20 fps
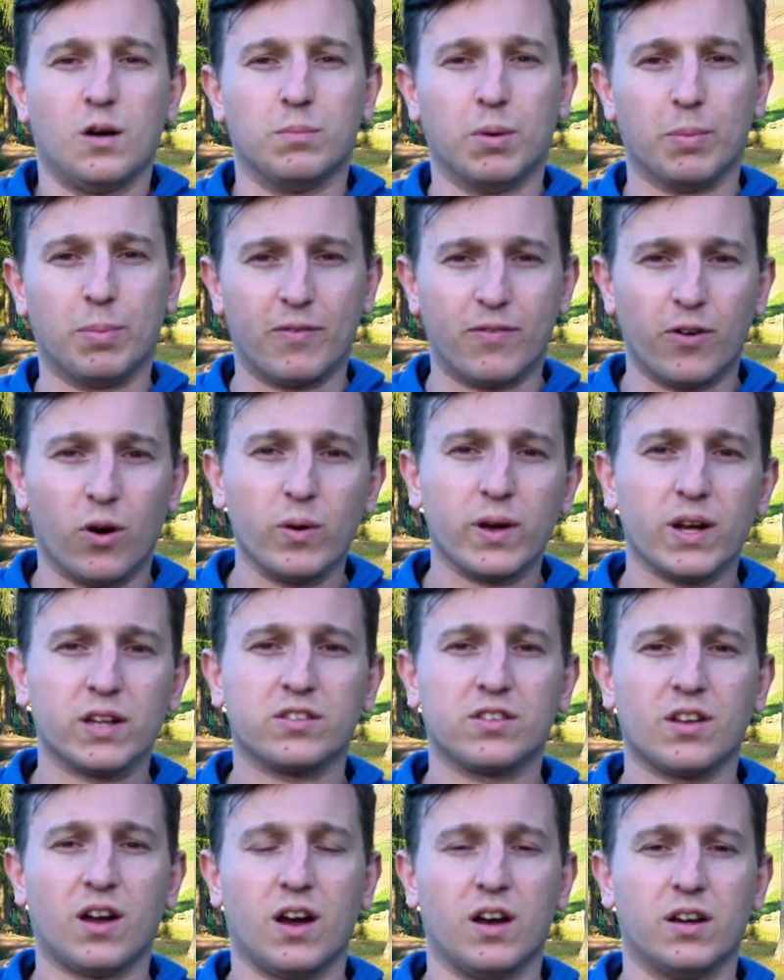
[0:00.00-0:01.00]
But before we get
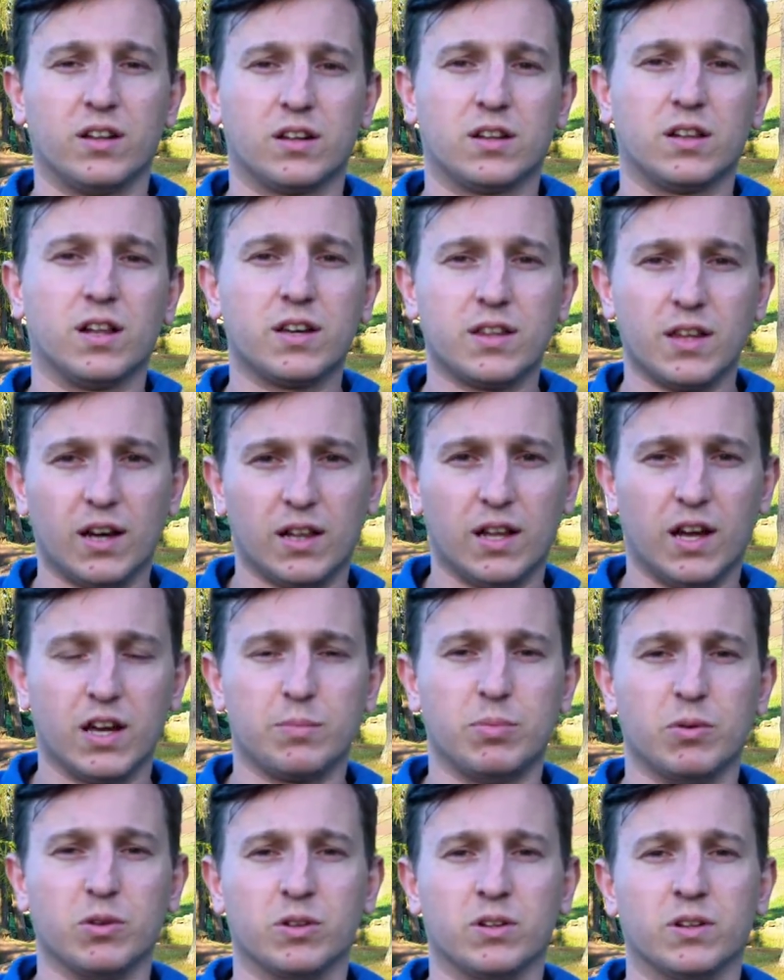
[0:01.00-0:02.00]
started, click that
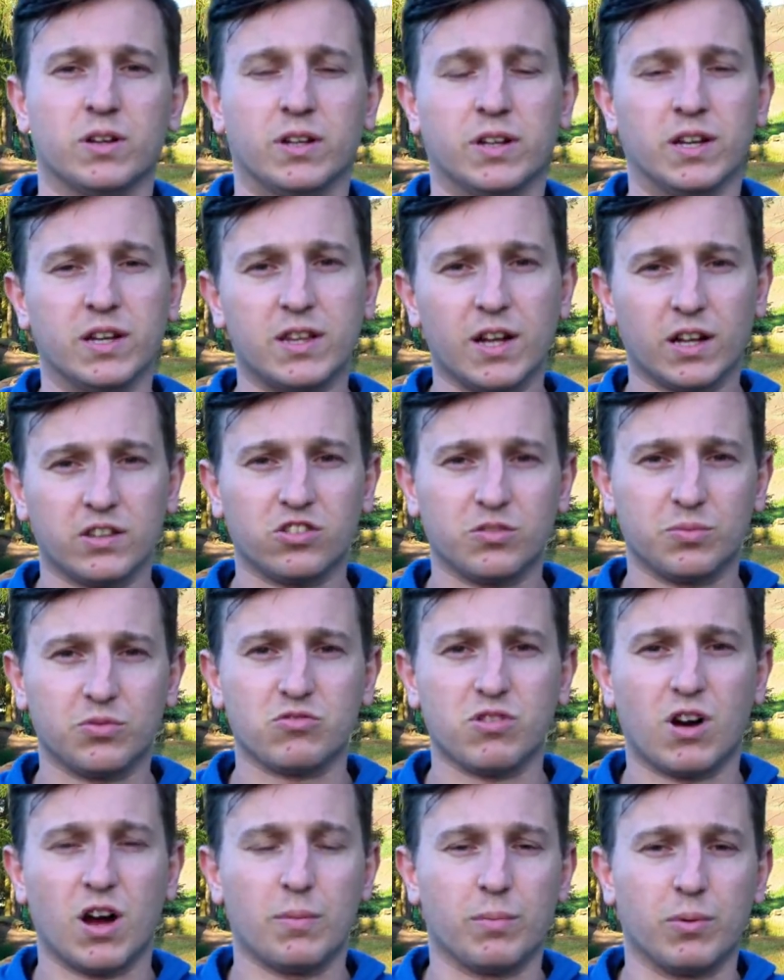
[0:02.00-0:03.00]
like button and hit that
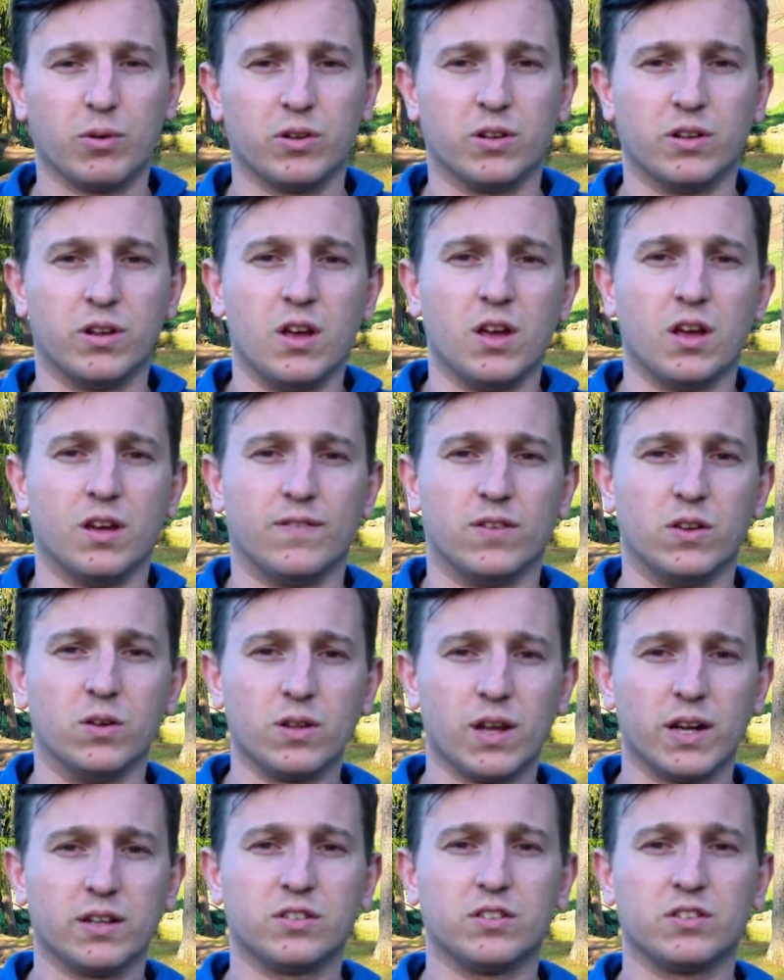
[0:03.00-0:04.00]
subscribe button if you
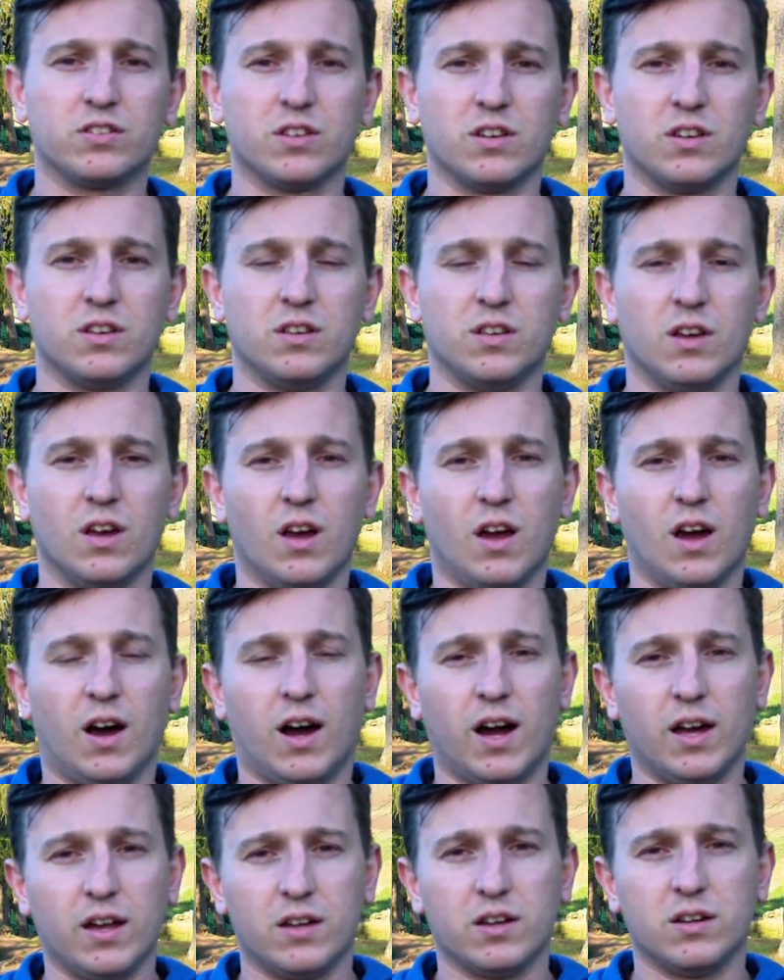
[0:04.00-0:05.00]
like to see
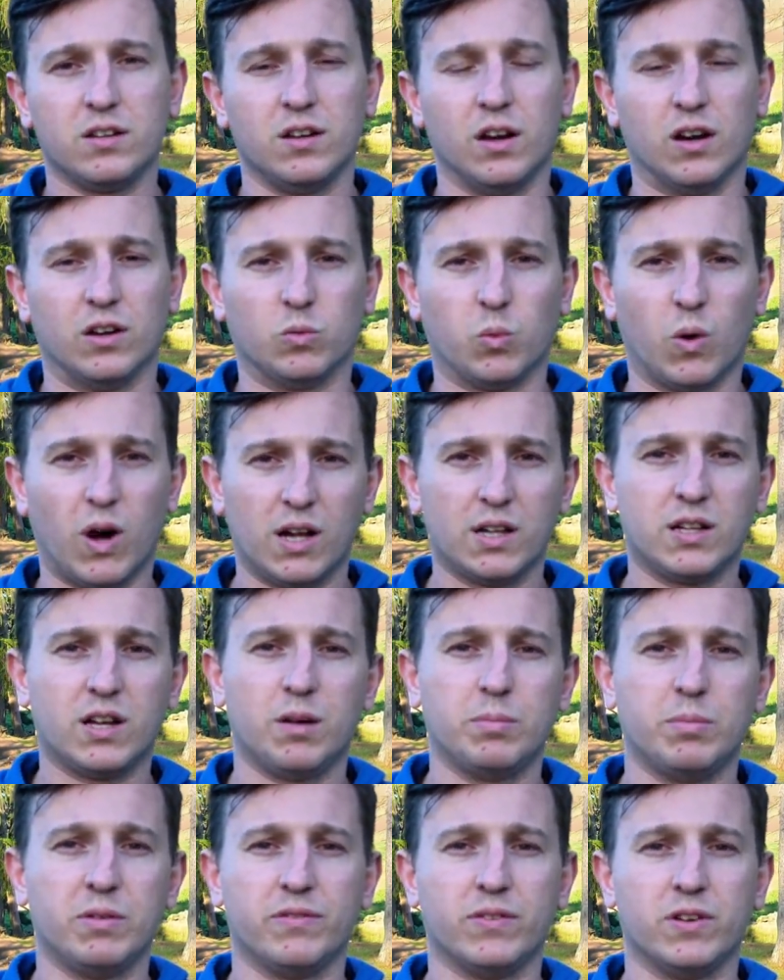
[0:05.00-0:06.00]
hiking and wild
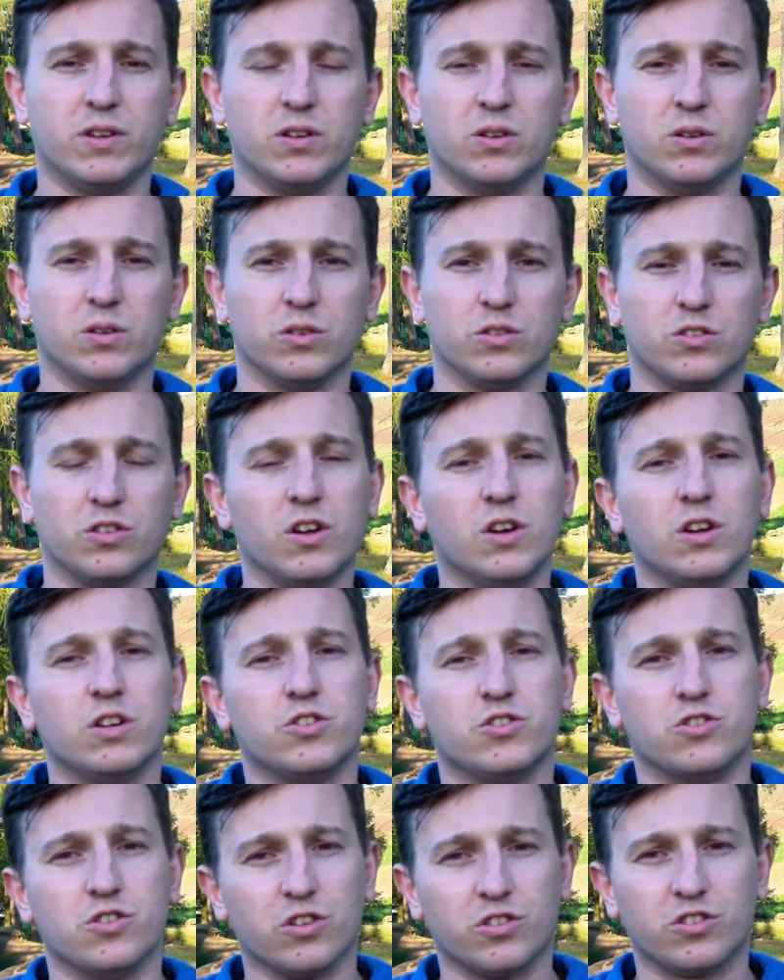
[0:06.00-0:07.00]
camping videos
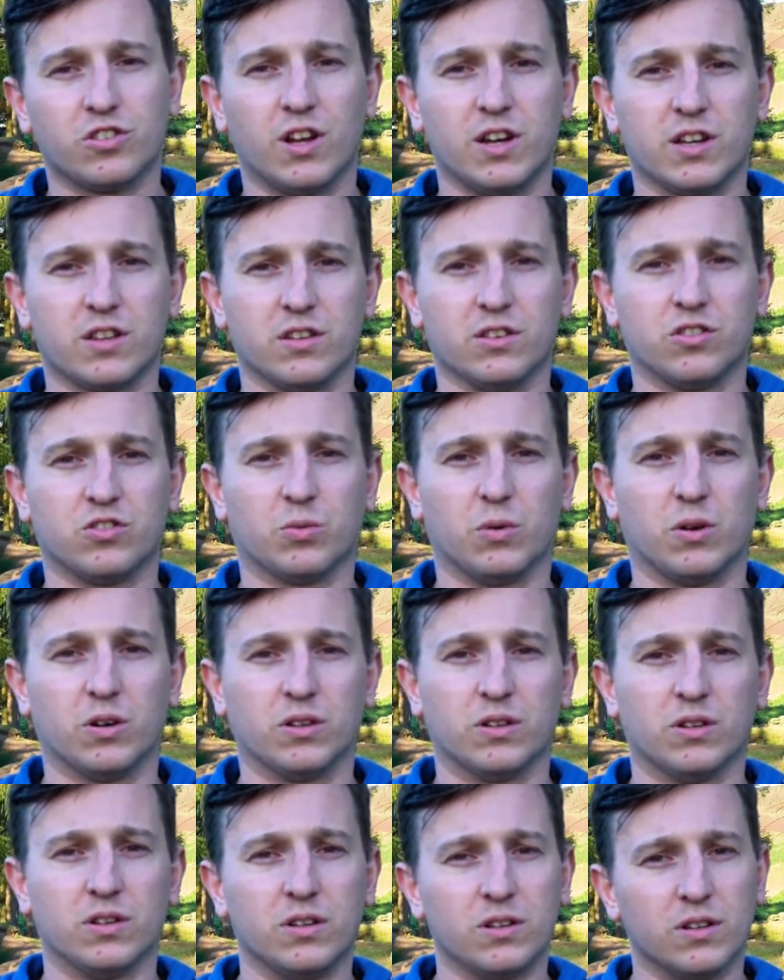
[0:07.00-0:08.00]
just like this
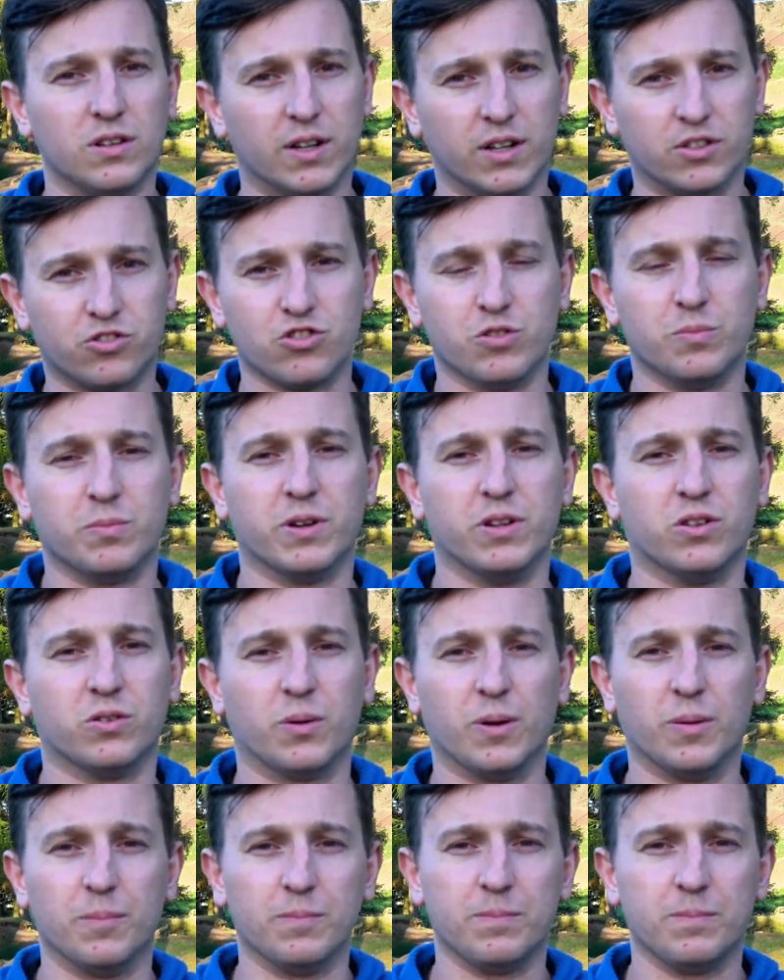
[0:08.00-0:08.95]
one. Let's jump into it.